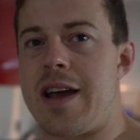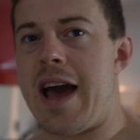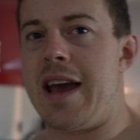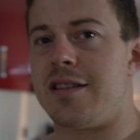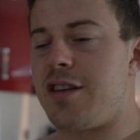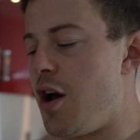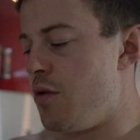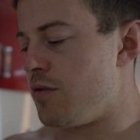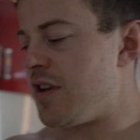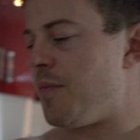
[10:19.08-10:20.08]
Okay,
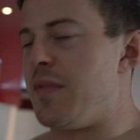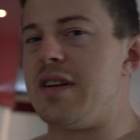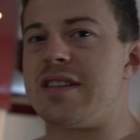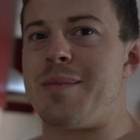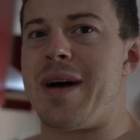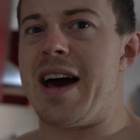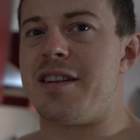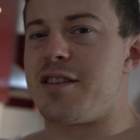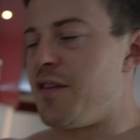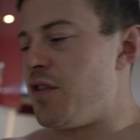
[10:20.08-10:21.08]
so supplements in my hand,
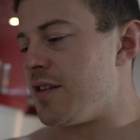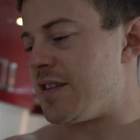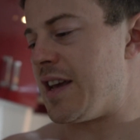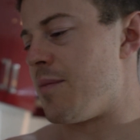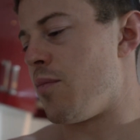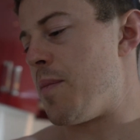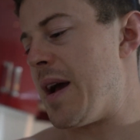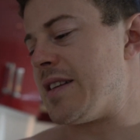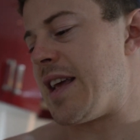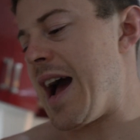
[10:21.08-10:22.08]
I don't know if you can see them. We
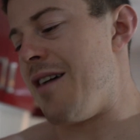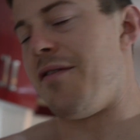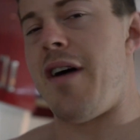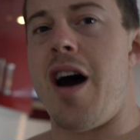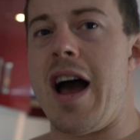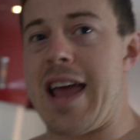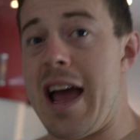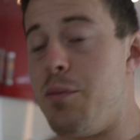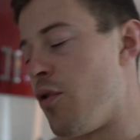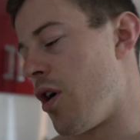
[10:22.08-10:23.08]
basically have,
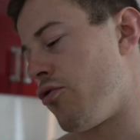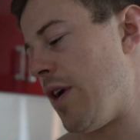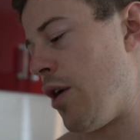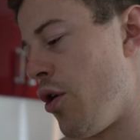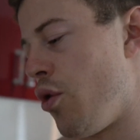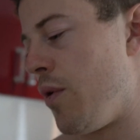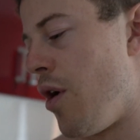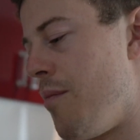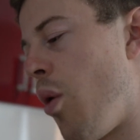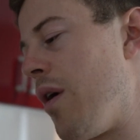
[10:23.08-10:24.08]
again, we've got a krill oil, we've
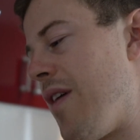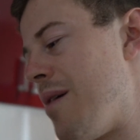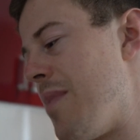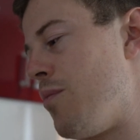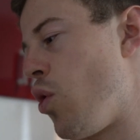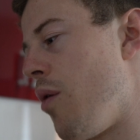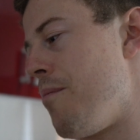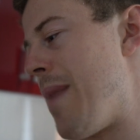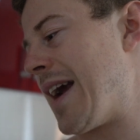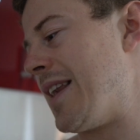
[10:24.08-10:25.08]
got a multivitamin, we've got
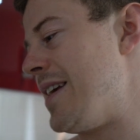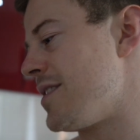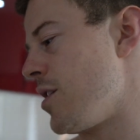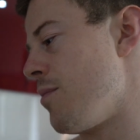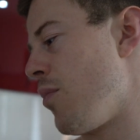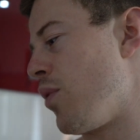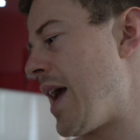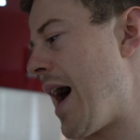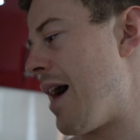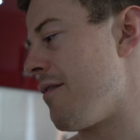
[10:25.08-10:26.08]
magnesium, we
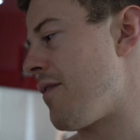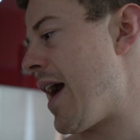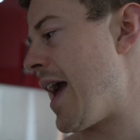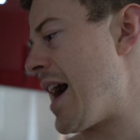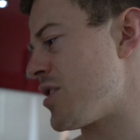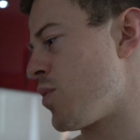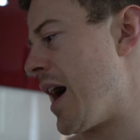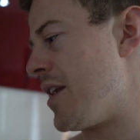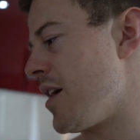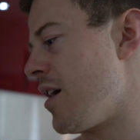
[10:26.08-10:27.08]
have a
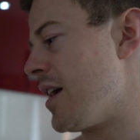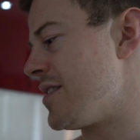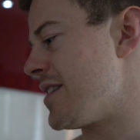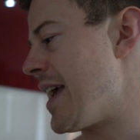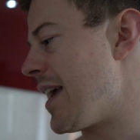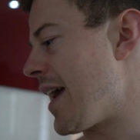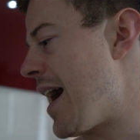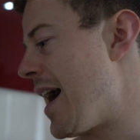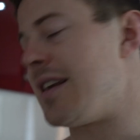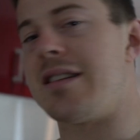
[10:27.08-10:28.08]
ashwagandha, a zinc,
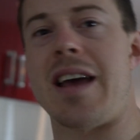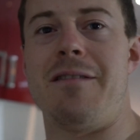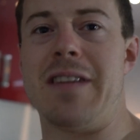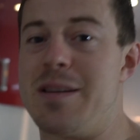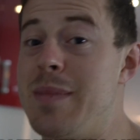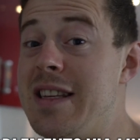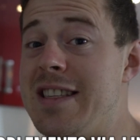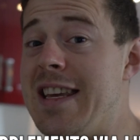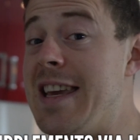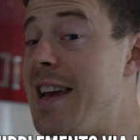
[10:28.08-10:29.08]
and a vitamin
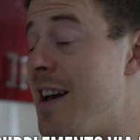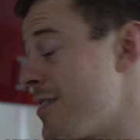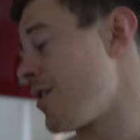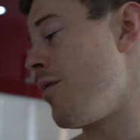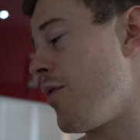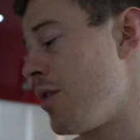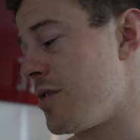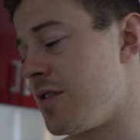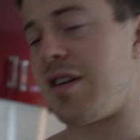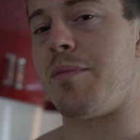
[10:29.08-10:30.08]
C. So those
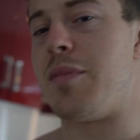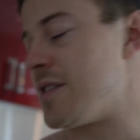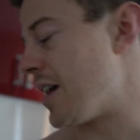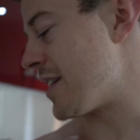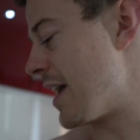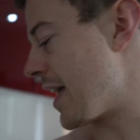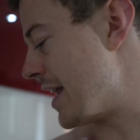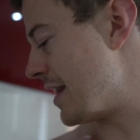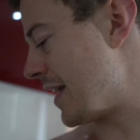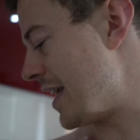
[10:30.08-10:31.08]
are the supplements that I take
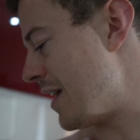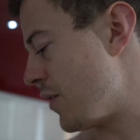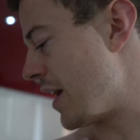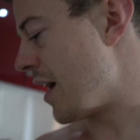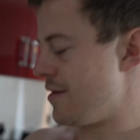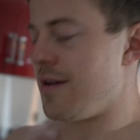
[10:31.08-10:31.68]
in the evening.